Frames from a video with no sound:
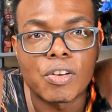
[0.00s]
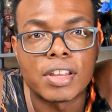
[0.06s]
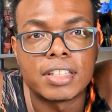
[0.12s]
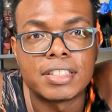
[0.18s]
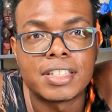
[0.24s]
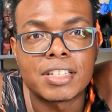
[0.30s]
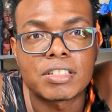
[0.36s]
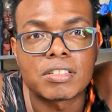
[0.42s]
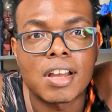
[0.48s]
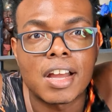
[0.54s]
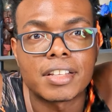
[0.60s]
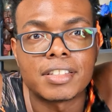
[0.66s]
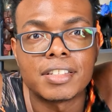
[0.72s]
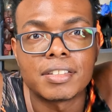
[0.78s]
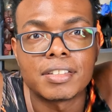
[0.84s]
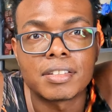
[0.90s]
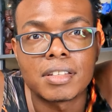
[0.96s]
and
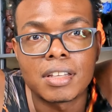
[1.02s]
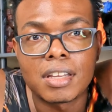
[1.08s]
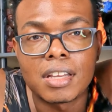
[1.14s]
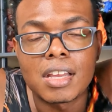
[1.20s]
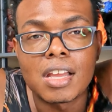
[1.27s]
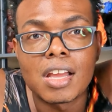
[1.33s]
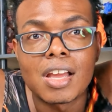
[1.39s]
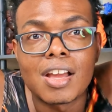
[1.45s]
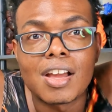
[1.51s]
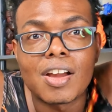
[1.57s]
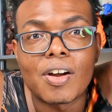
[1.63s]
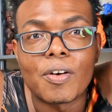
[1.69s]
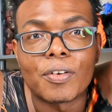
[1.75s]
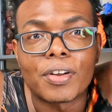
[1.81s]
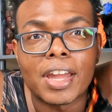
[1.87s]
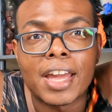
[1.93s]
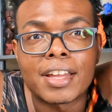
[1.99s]
disliked it.
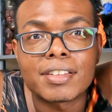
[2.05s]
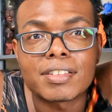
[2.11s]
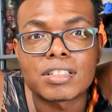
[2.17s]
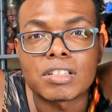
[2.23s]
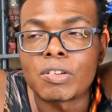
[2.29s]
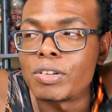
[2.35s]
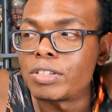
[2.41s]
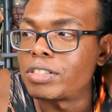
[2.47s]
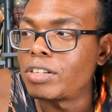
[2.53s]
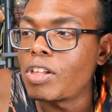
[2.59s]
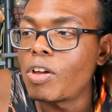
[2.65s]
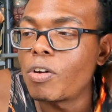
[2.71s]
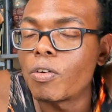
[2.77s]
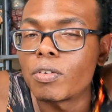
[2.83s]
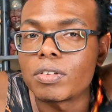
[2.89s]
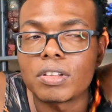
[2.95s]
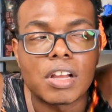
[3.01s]
Okay, so it's a
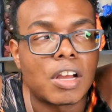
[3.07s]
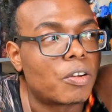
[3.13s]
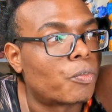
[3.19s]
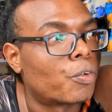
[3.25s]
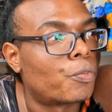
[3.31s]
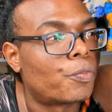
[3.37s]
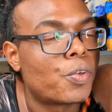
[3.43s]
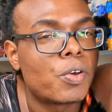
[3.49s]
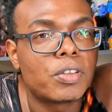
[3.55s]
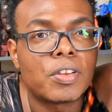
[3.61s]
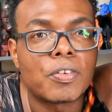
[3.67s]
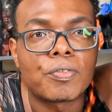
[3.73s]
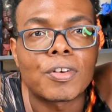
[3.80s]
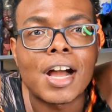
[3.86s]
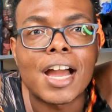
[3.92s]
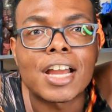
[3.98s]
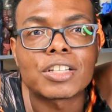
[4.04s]
little uh, review of the
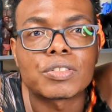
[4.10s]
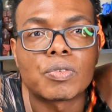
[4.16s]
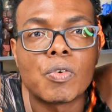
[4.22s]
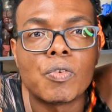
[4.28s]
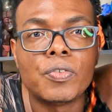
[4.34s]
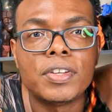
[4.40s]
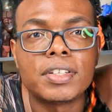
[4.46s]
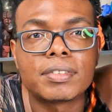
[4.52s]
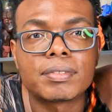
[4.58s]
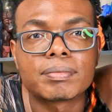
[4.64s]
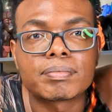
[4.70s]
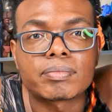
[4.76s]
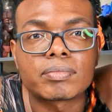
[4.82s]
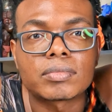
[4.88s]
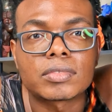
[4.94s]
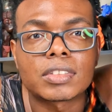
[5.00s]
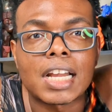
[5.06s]
Flash movie.
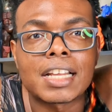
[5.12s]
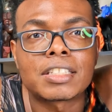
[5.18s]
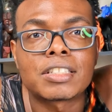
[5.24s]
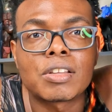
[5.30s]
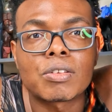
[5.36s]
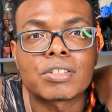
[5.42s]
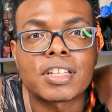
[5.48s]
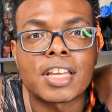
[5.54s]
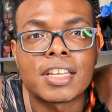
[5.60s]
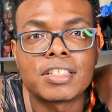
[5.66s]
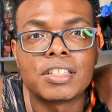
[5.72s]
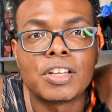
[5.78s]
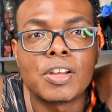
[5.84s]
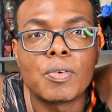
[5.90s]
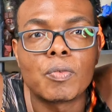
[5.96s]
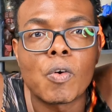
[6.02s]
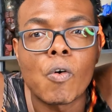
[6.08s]
I still say it's a
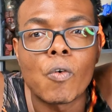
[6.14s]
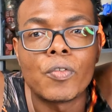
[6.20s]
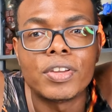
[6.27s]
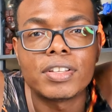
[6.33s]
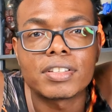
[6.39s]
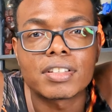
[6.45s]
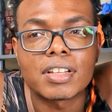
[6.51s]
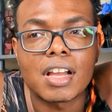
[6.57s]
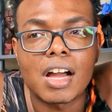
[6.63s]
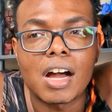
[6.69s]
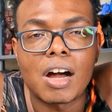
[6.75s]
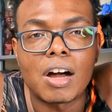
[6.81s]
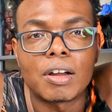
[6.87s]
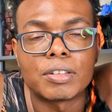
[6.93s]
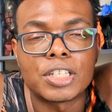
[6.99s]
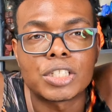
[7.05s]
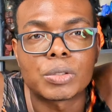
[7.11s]
good movie.
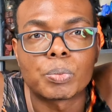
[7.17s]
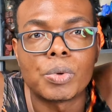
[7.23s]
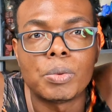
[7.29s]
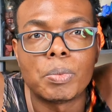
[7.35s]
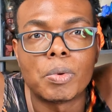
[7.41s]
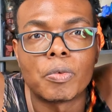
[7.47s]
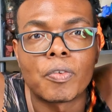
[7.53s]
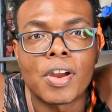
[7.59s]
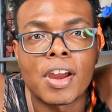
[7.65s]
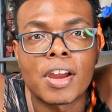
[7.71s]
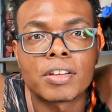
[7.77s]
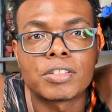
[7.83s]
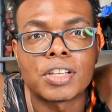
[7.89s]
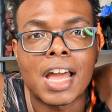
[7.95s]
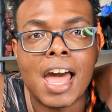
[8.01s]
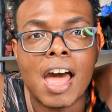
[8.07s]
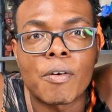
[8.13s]
Um, just be
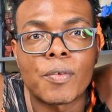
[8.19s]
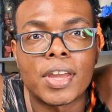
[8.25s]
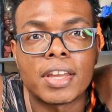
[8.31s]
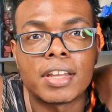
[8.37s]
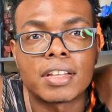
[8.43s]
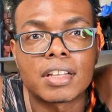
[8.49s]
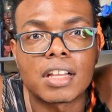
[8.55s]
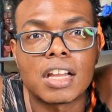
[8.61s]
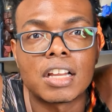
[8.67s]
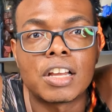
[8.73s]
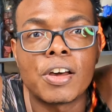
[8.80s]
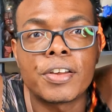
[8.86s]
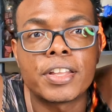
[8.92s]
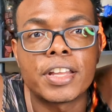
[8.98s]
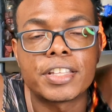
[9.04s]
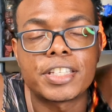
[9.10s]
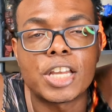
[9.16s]
prepared to have a, a
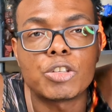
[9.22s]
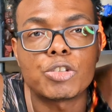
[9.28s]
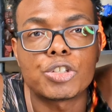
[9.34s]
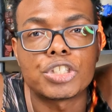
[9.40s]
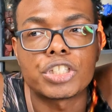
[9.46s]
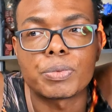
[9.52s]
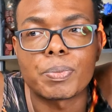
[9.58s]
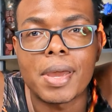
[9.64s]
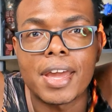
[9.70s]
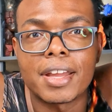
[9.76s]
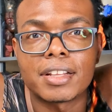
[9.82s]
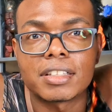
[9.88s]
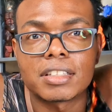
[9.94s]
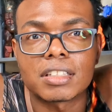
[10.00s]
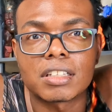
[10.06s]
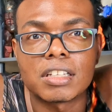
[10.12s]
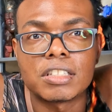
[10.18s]
good attention
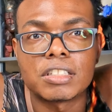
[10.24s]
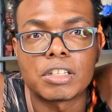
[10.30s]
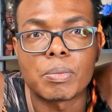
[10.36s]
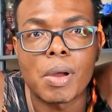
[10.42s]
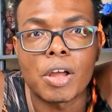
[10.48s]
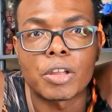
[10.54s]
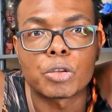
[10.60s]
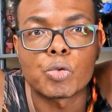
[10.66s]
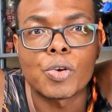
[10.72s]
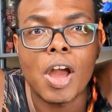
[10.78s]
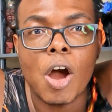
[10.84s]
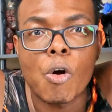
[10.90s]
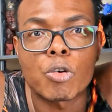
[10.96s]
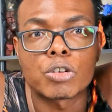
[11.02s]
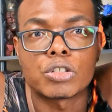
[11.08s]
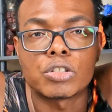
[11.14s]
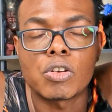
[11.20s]
span because it's about three
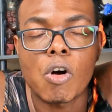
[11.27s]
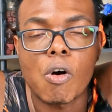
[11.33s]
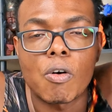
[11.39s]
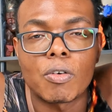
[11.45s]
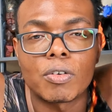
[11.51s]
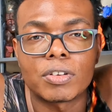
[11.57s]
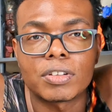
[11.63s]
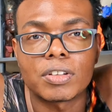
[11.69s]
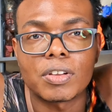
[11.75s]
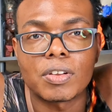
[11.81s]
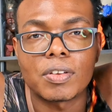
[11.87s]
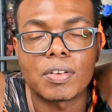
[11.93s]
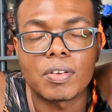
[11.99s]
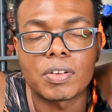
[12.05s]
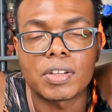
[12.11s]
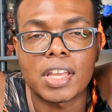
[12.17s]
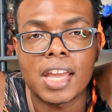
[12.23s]
hours long
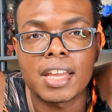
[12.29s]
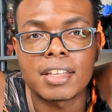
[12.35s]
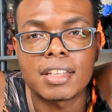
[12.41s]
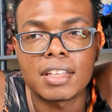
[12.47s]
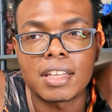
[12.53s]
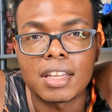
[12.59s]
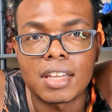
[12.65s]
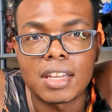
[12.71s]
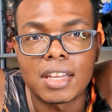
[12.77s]
okay